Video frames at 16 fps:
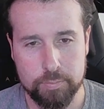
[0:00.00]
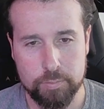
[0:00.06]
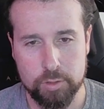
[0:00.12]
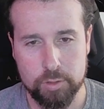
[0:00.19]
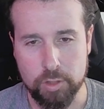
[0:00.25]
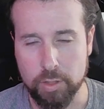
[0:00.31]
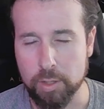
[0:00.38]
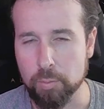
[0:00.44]

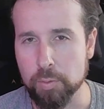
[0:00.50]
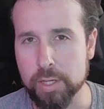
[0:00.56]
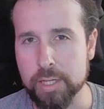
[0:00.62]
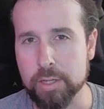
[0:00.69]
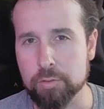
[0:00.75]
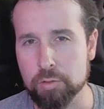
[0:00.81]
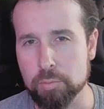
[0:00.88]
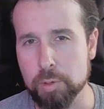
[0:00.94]
so that we
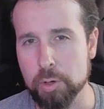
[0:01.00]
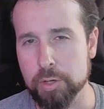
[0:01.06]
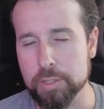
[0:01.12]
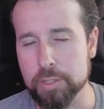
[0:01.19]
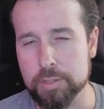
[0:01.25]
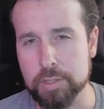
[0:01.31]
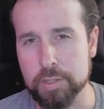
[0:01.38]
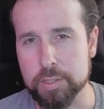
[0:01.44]
can remote
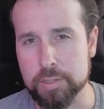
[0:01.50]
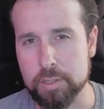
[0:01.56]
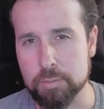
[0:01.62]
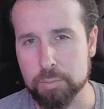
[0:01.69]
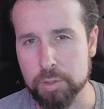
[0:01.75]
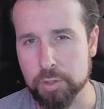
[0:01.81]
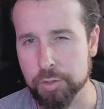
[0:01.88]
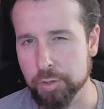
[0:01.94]
into this
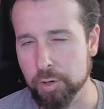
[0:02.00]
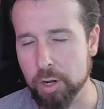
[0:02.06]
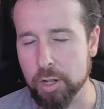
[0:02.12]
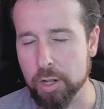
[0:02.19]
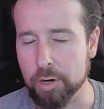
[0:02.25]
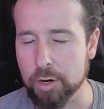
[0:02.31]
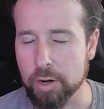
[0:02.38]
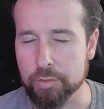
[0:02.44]
computer
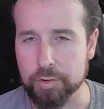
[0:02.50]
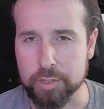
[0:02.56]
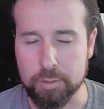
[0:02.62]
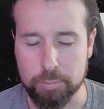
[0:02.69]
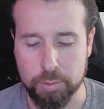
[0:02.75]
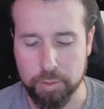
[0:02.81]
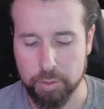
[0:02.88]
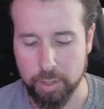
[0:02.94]
on our other
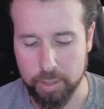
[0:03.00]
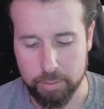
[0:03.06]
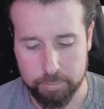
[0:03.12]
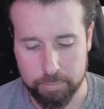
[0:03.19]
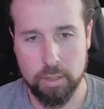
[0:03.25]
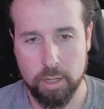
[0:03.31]
computer.